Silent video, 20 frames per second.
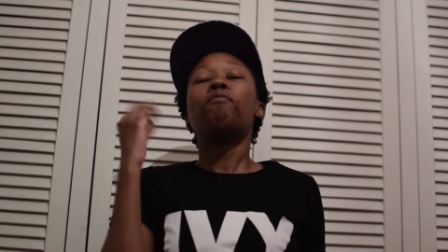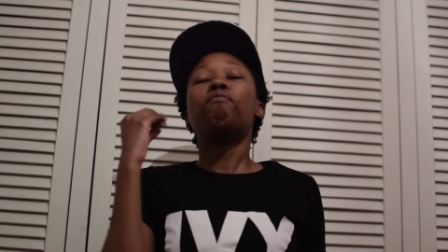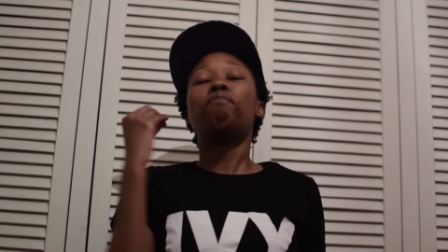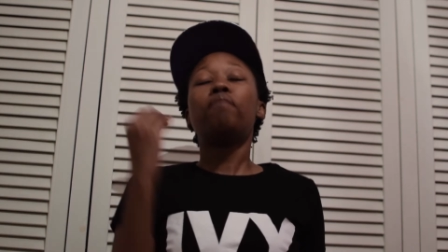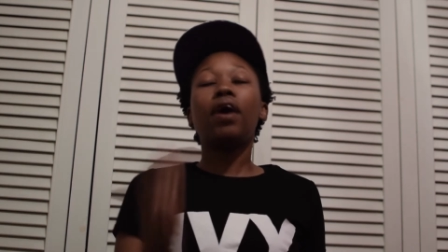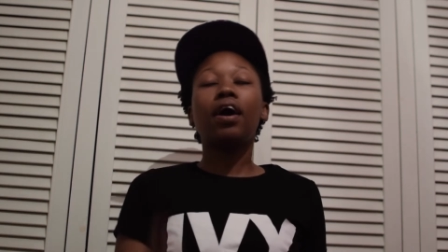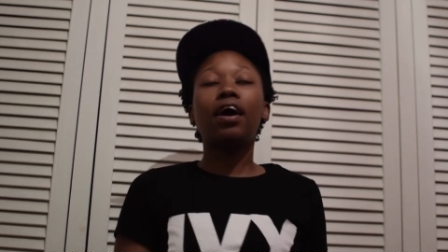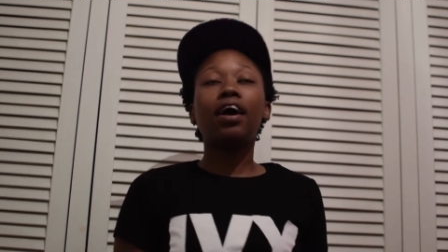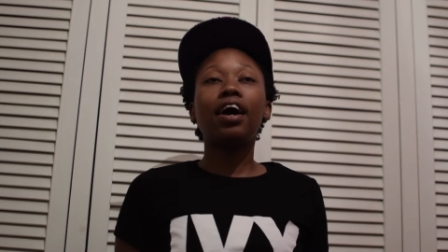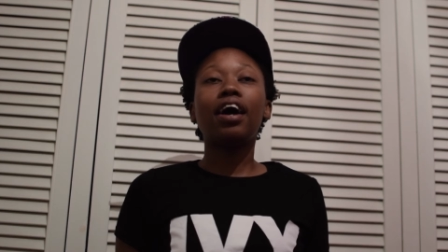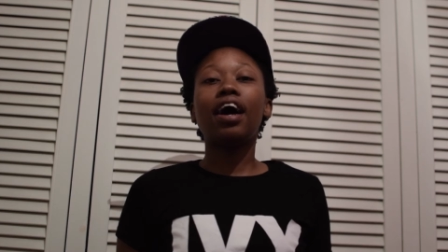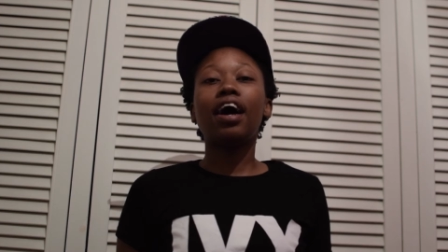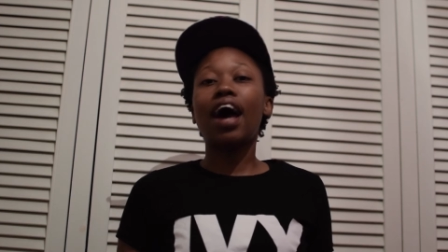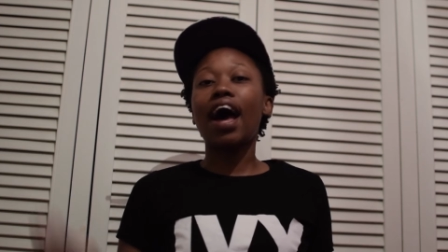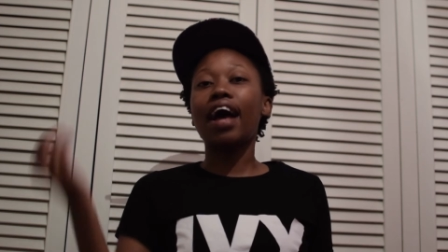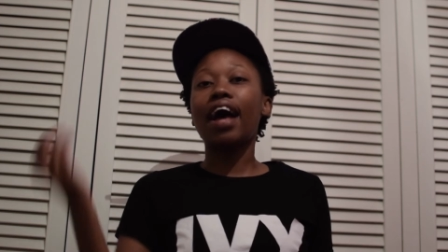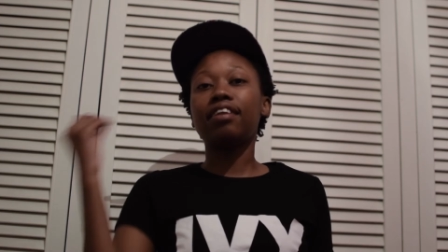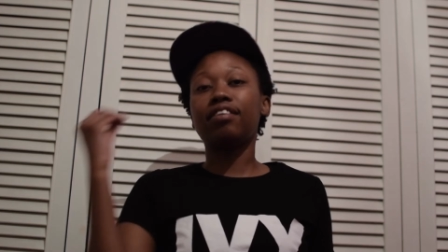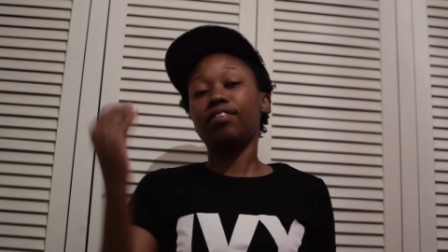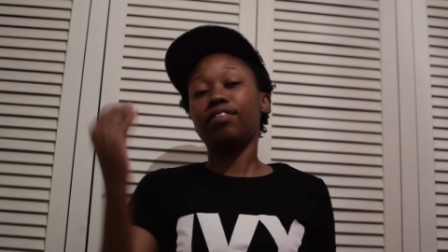But
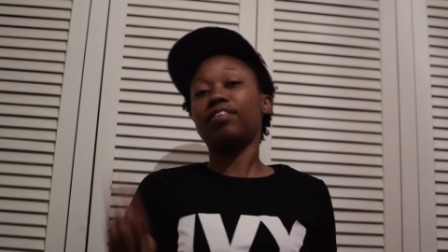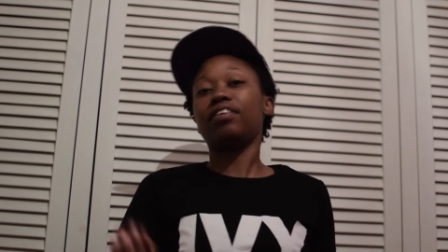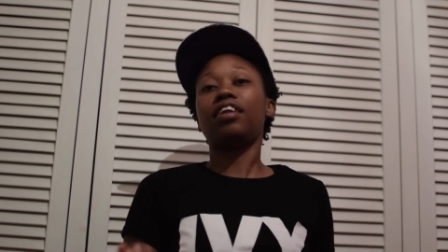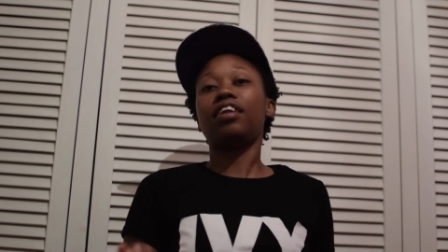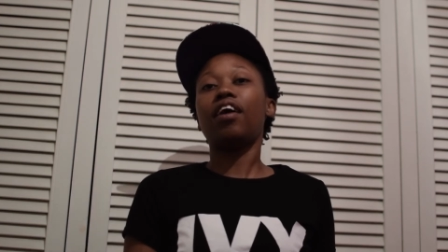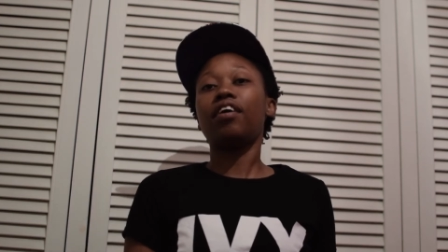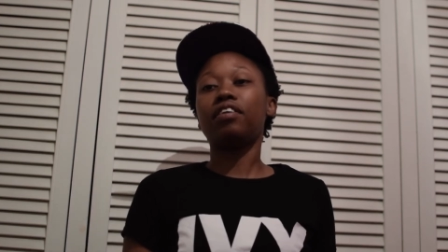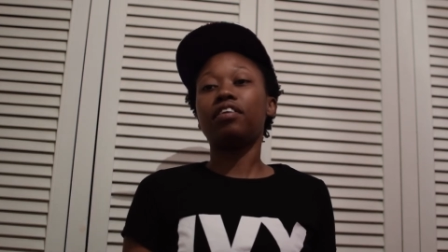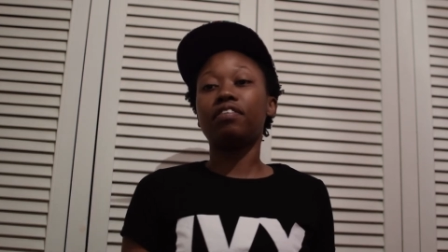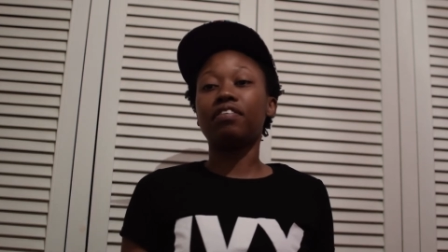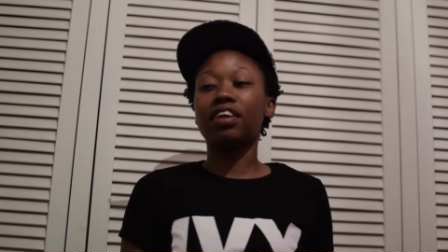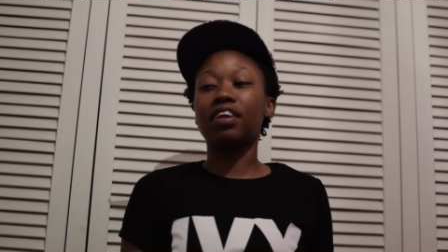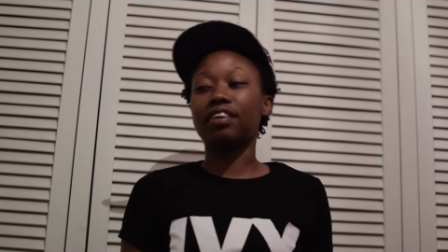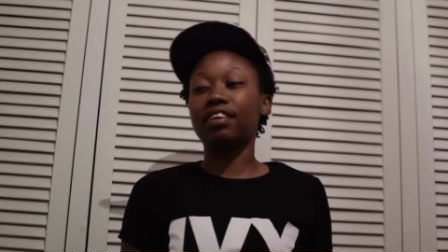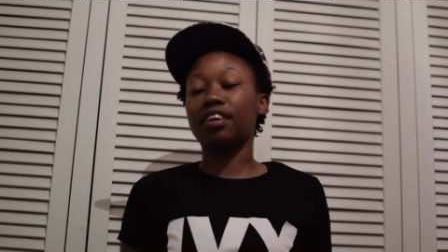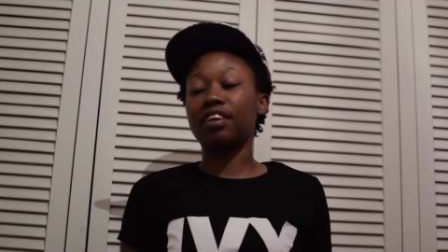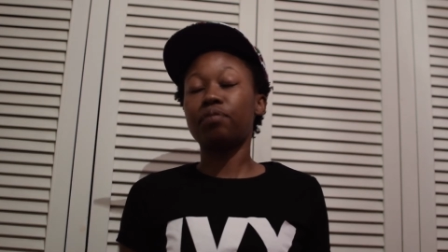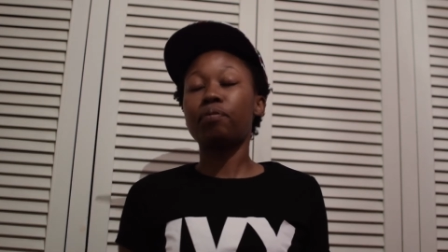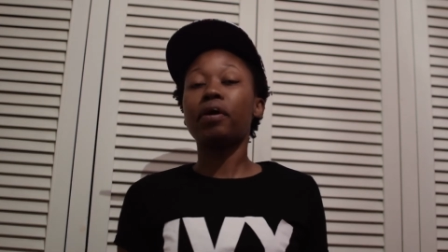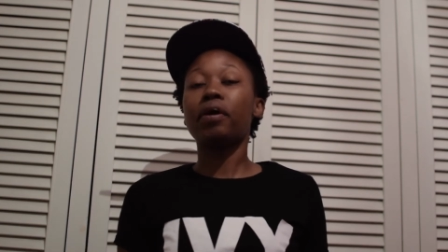as a result of
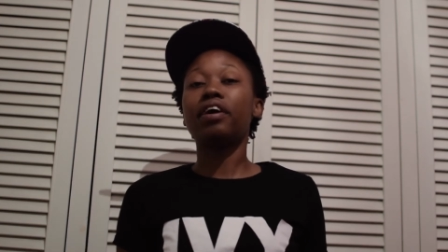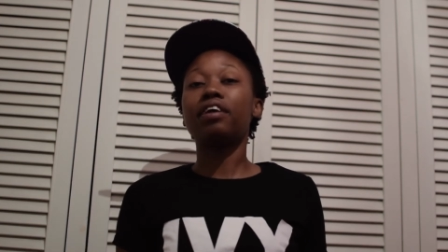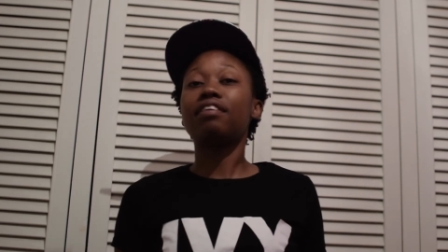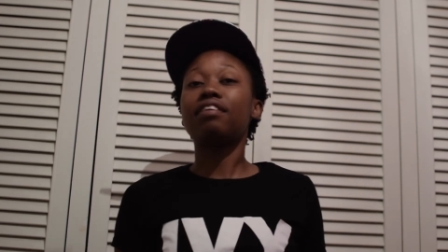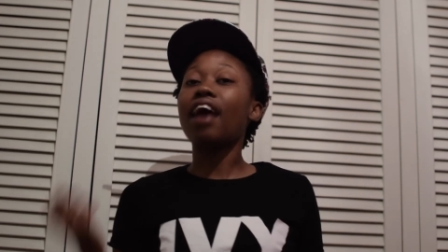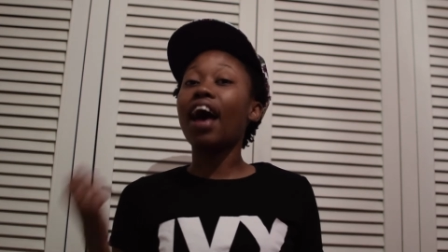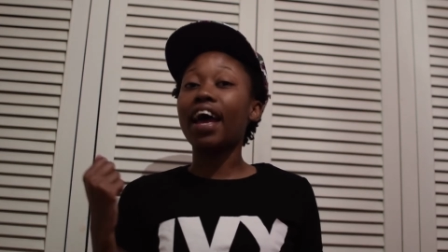this experience,